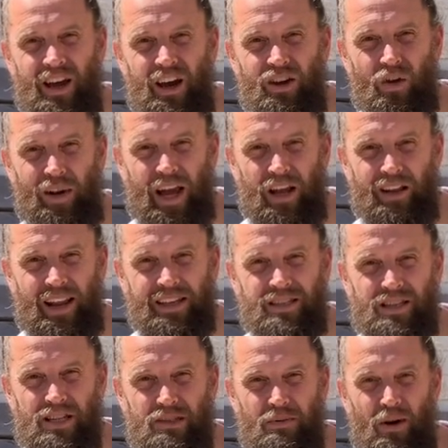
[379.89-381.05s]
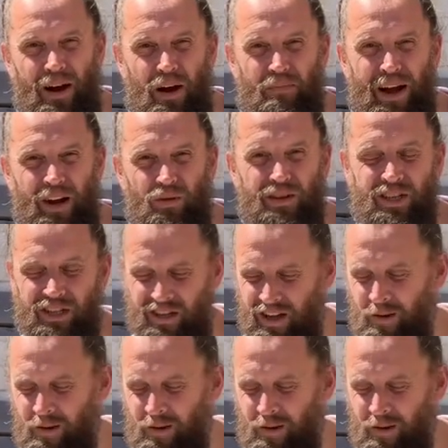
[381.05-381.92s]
your letters are spelt out backwards.